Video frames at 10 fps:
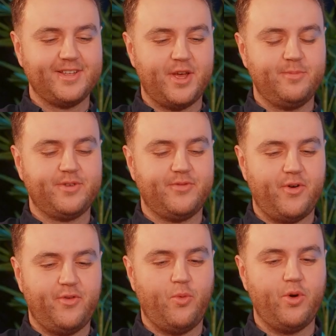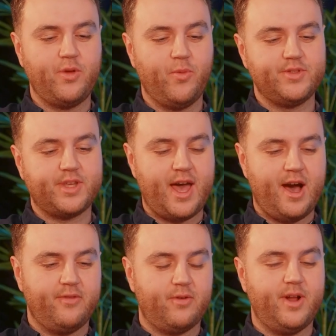in terms of what you want to get
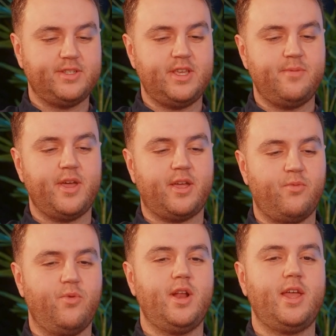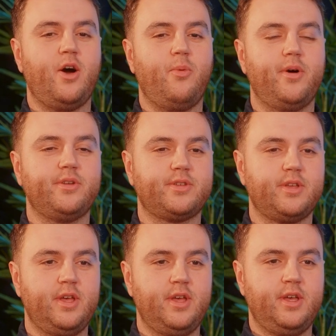out of a red team, it can really help us
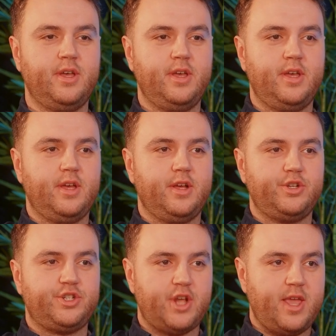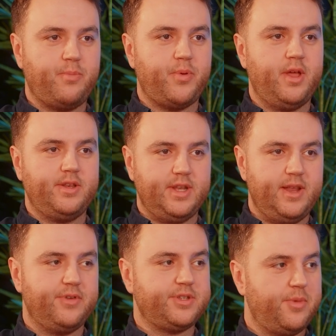shape and
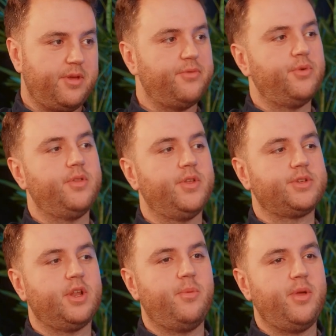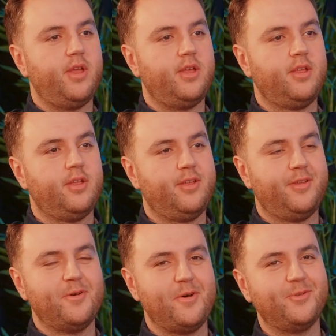deliver something for you that's going to be,
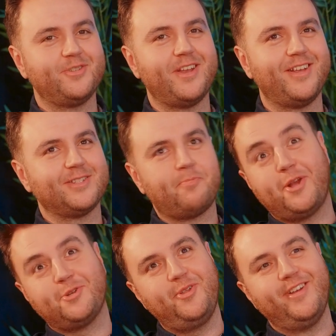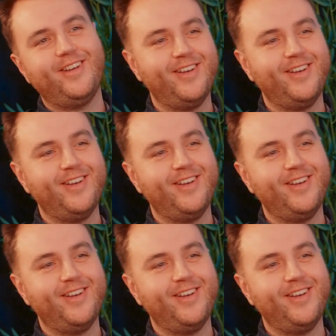I wouldn't say like special,